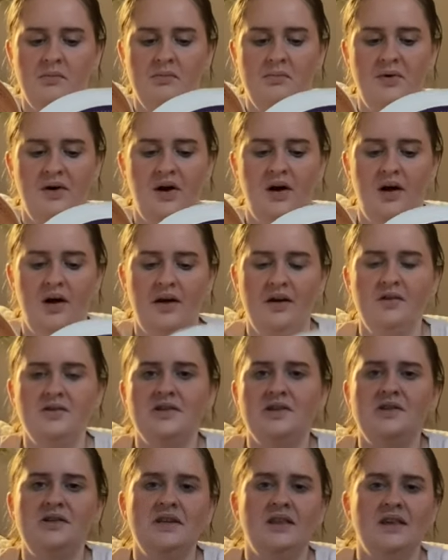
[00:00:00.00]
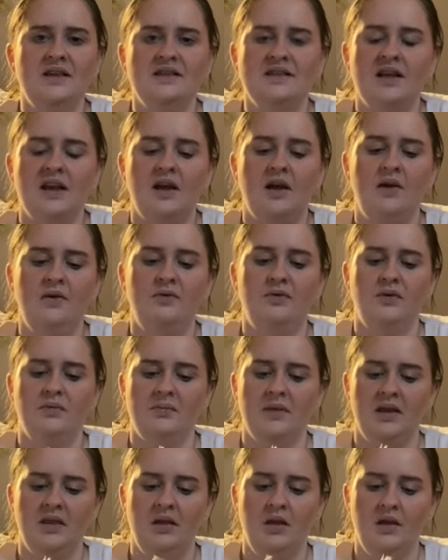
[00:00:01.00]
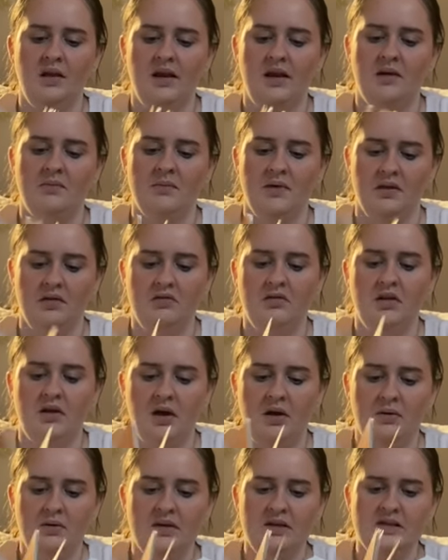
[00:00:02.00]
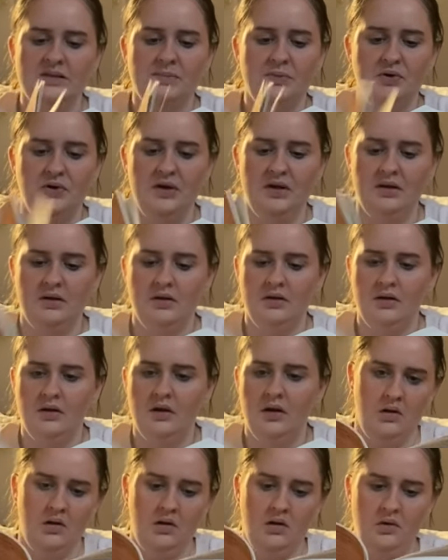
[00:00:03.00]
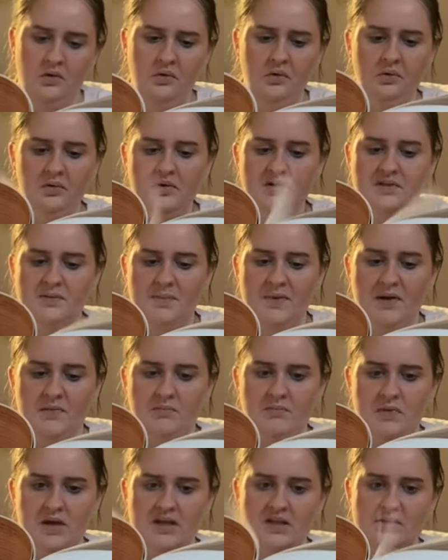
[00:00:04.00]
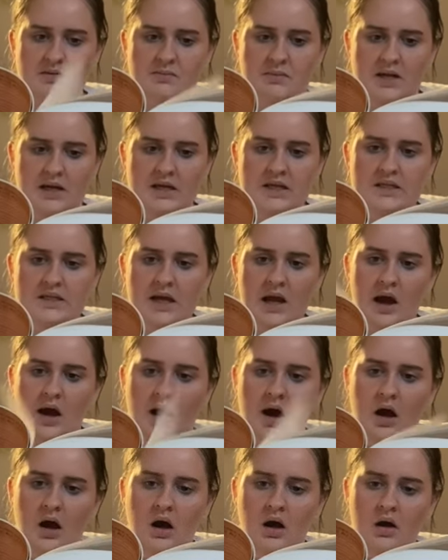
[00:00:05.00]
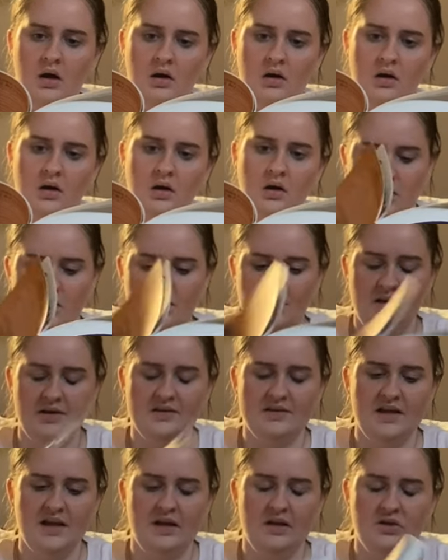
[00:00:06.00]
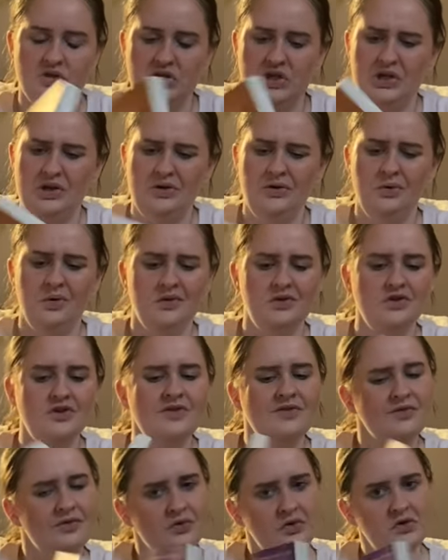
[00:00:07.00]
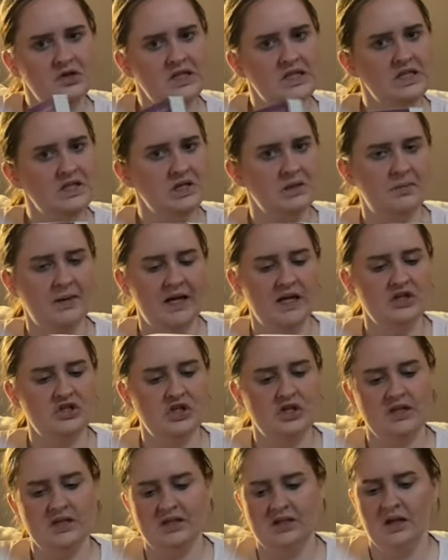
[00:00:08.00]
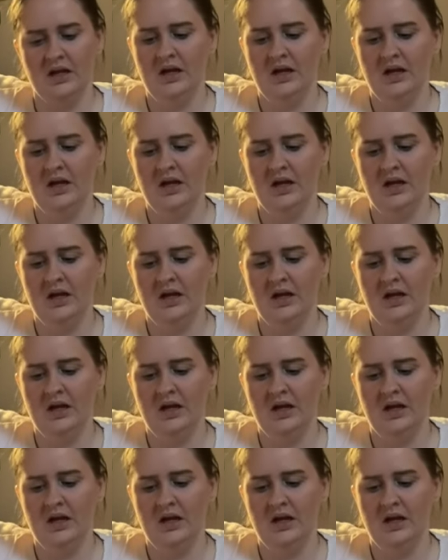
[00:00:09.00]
But I also did this like over a month, like a month ago at this point. Oh, that's a bit of mixed media. And there's like 242 pages.